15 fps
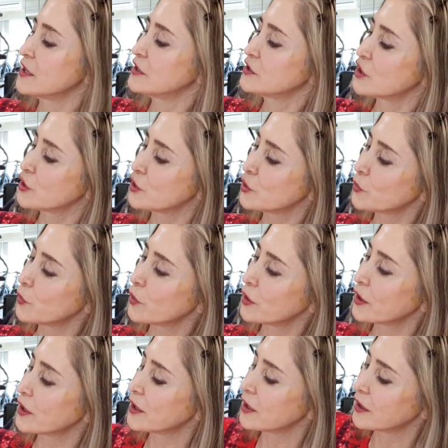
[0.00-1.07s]
So you
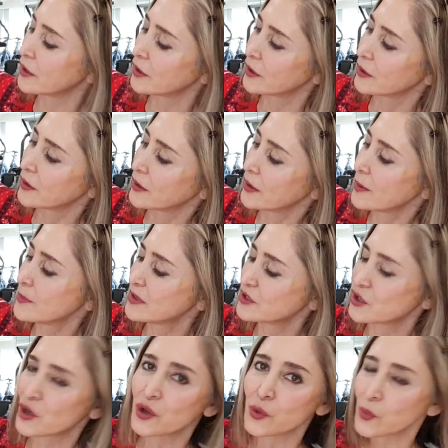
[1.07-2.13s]
would, let me
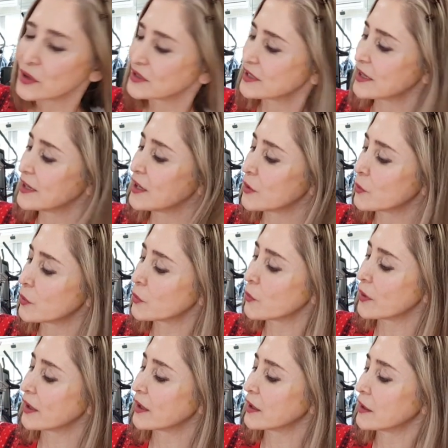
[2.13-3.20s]
show you what's in here real
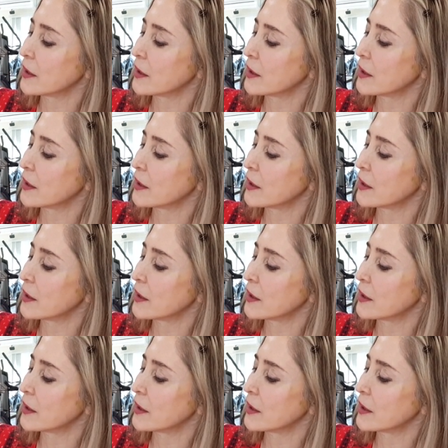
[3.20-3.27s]
quick.